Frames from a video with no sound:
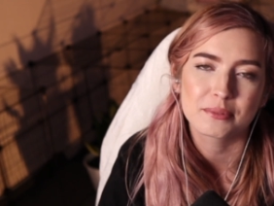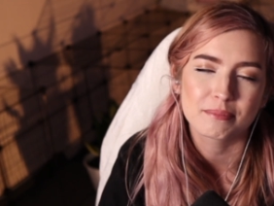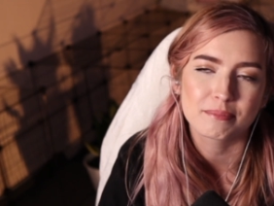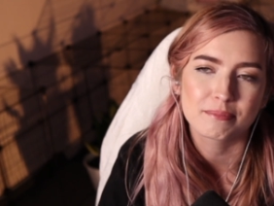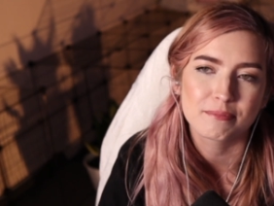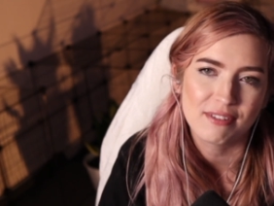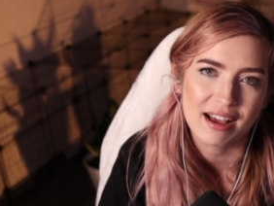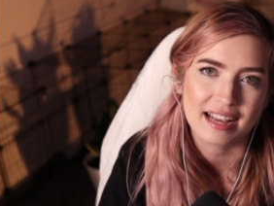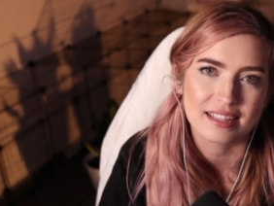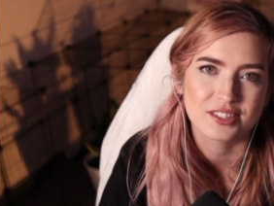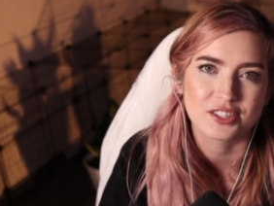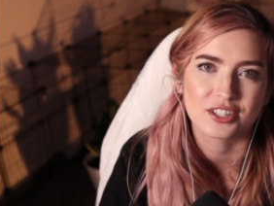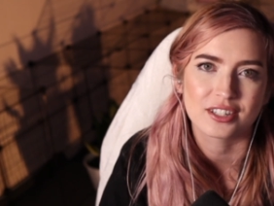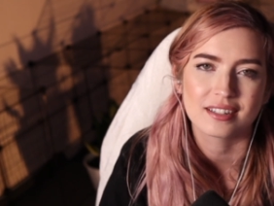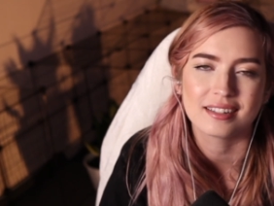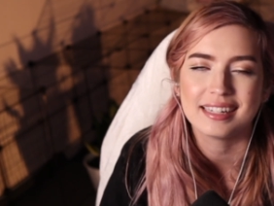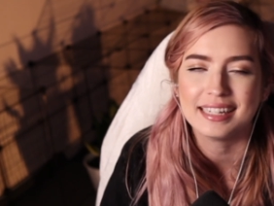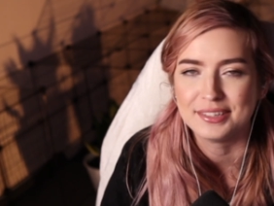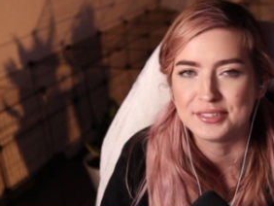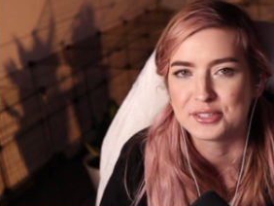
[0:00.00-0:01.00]

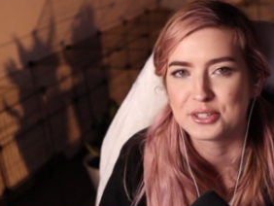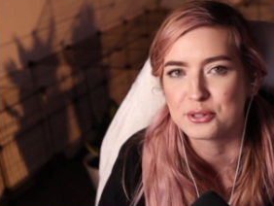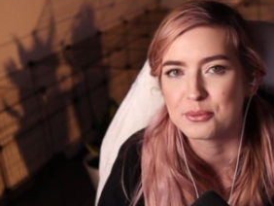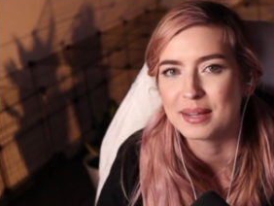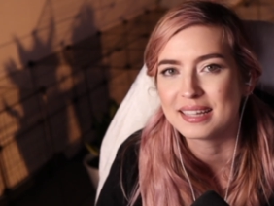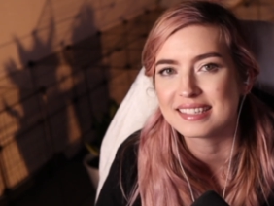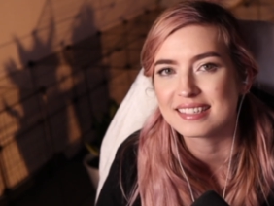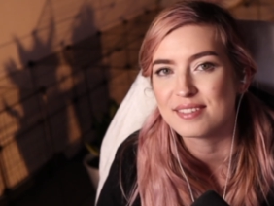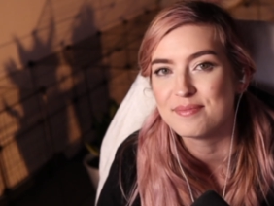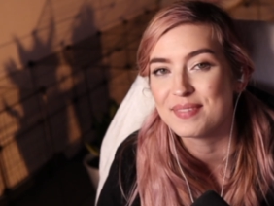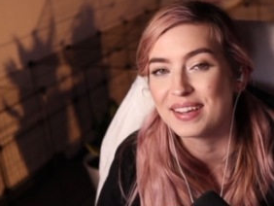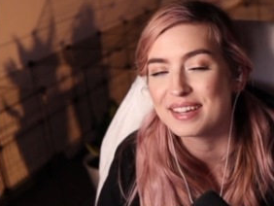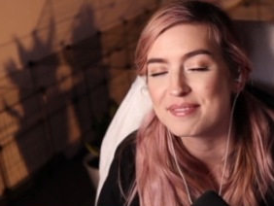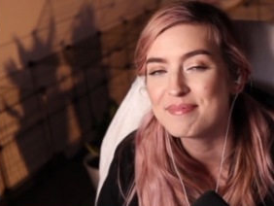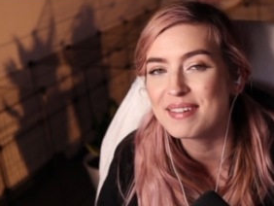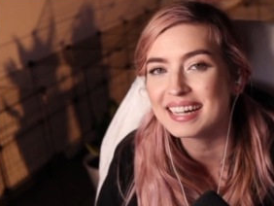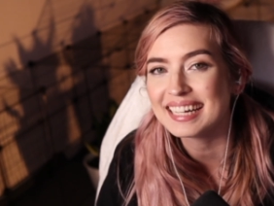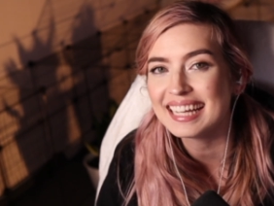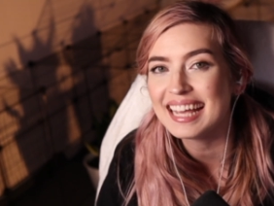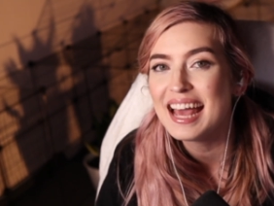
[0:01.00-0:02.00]
faster, easier ways to make
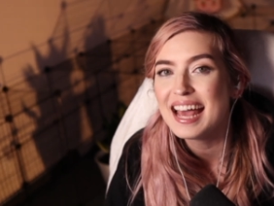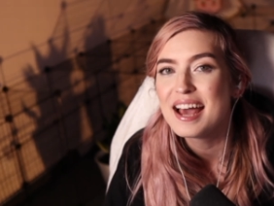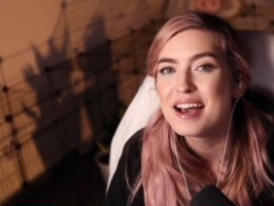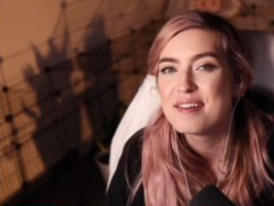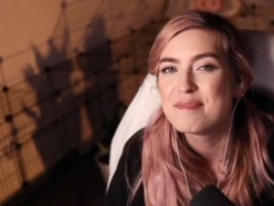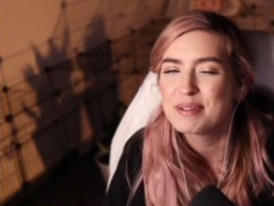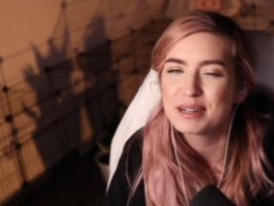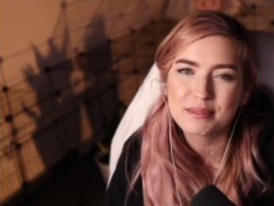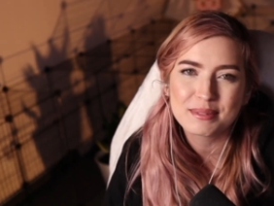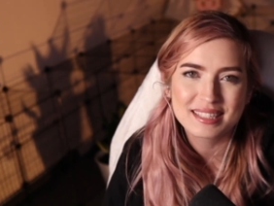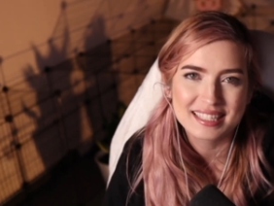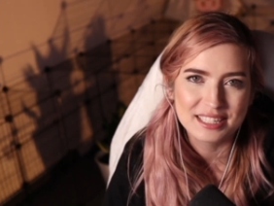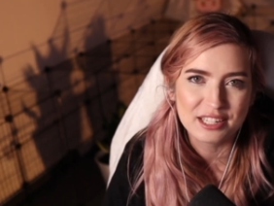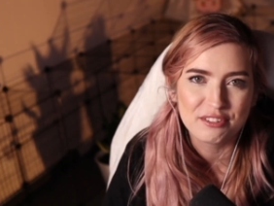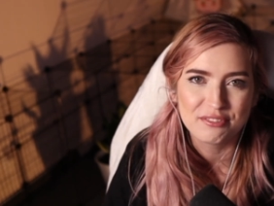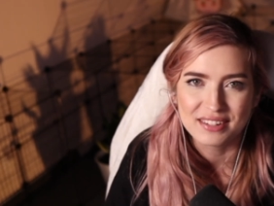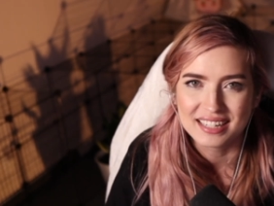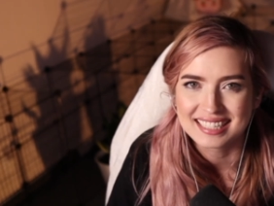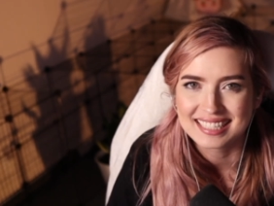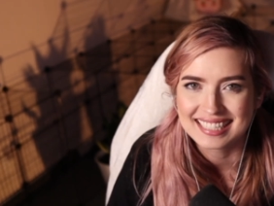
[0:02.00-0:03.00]
money, but it was still
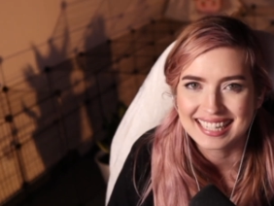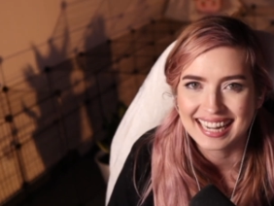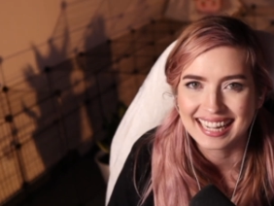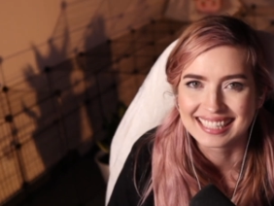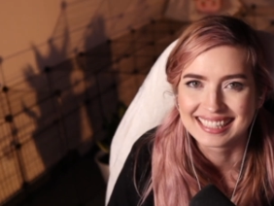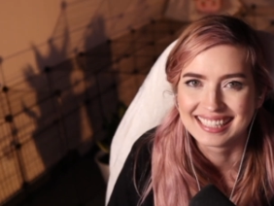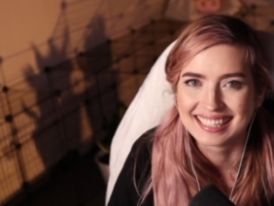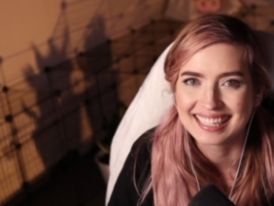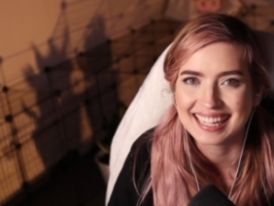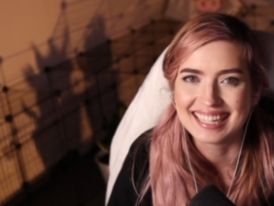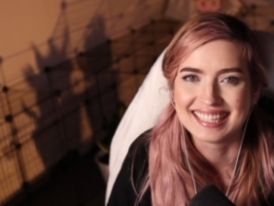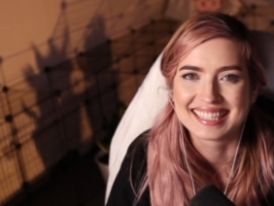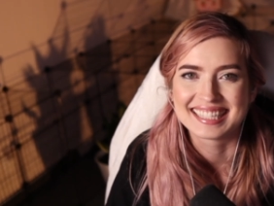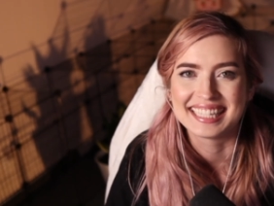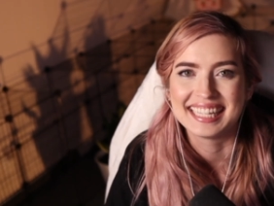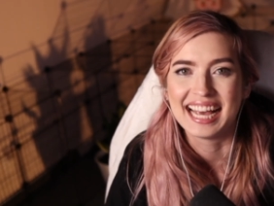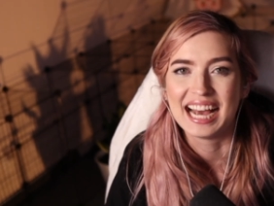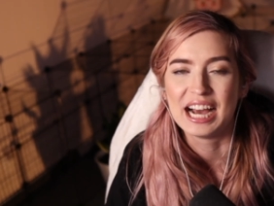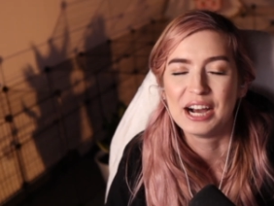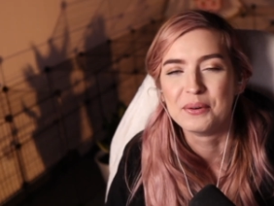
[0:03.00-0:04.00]
fun to take a look and
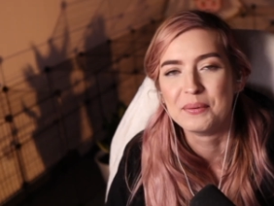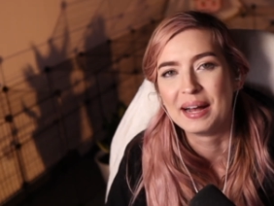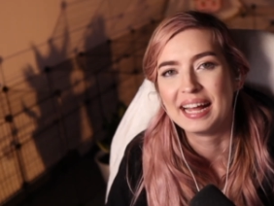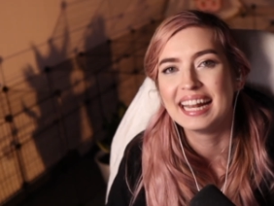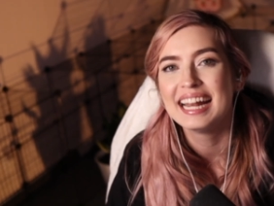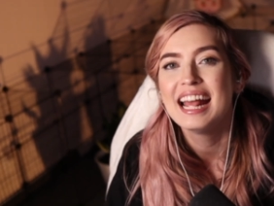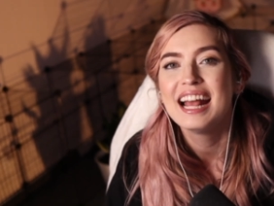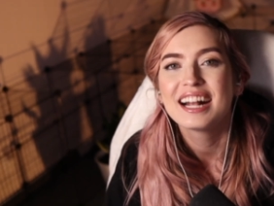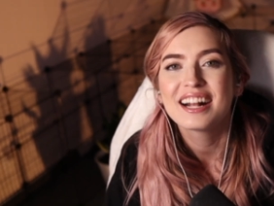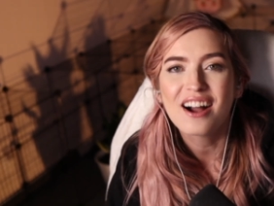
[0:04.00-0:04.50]
see how it went.